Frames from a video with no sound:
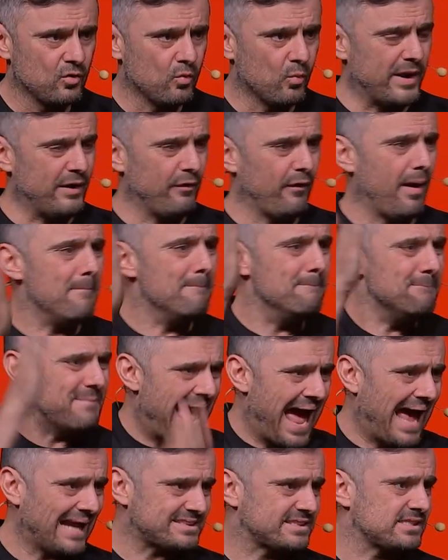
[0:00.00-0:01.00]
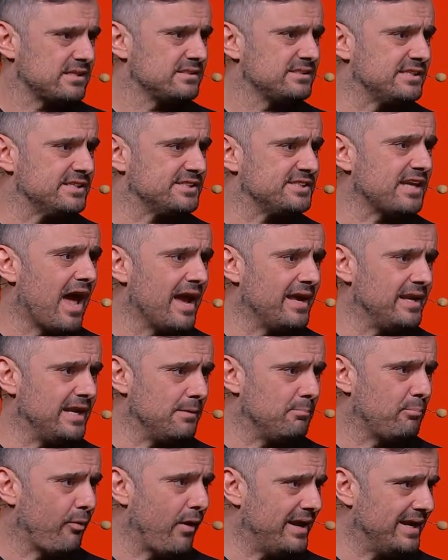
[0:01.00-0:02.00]
We are a mass society
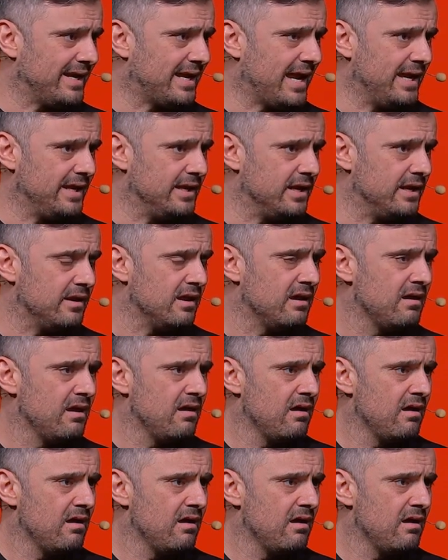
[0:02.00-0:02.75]
predicated